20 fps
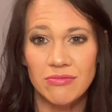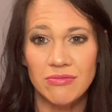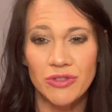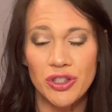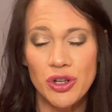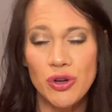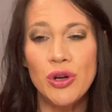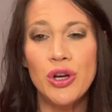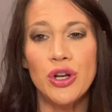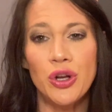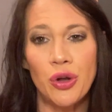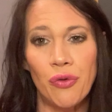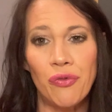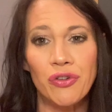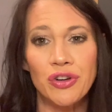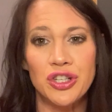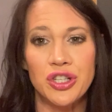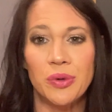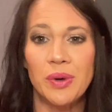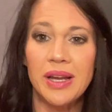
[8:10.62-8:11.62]
you can
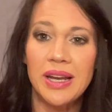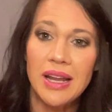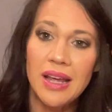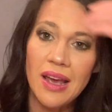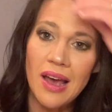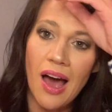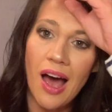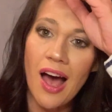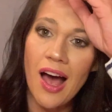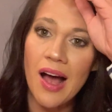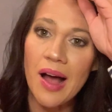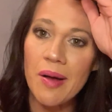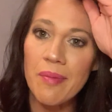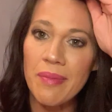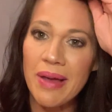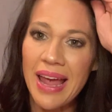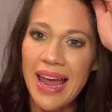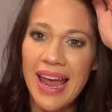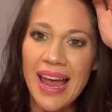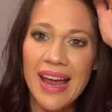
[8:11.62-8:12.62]
overdo it. Um,
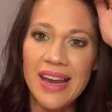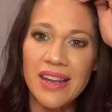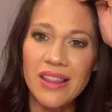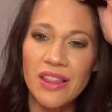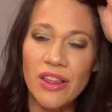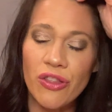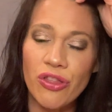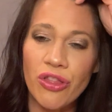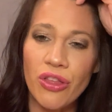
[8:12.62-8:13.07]
and the,